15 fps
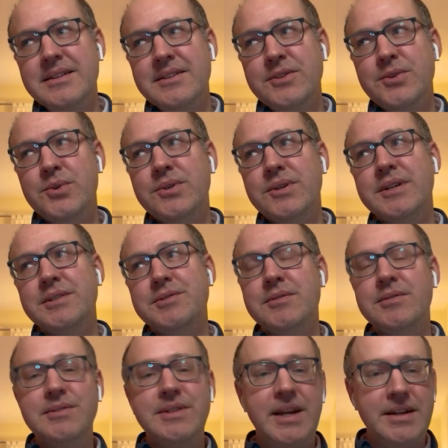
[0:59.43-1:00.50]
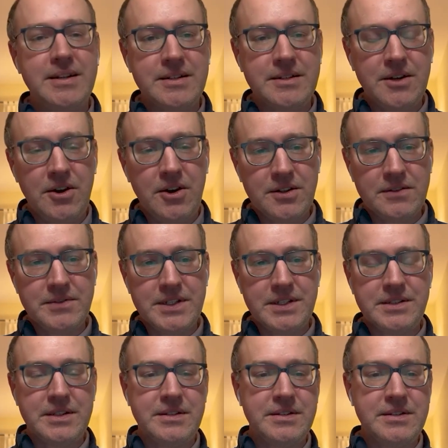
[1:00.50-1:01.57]
Google has created all of
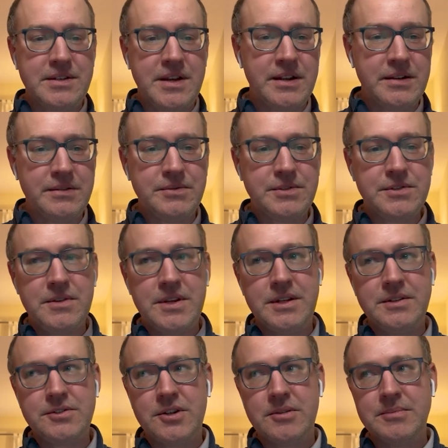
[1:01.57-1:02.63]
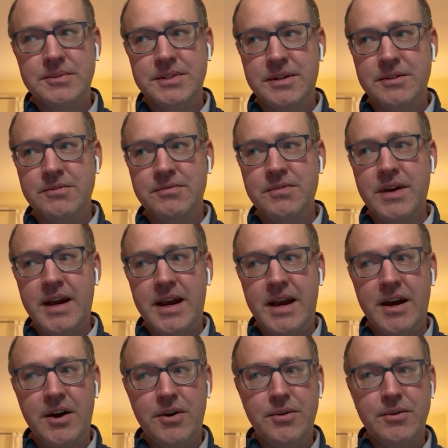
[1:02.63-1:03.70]
these incentives in terms of
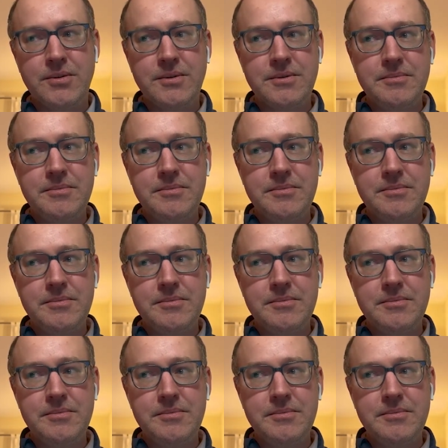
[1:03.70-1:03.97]
how